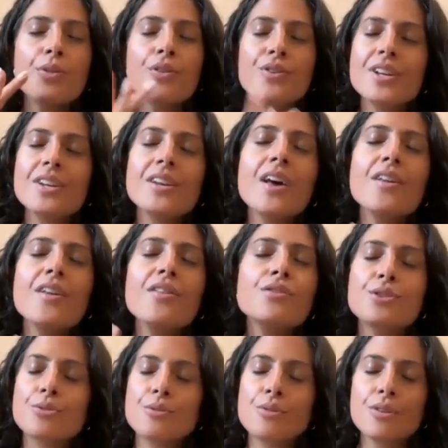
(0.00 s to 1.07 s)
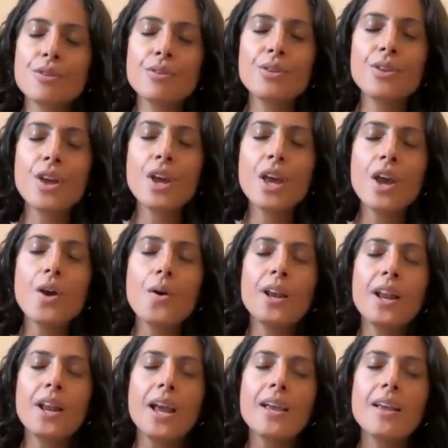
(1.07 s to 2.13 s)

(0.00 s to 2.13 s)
but there's another truth. When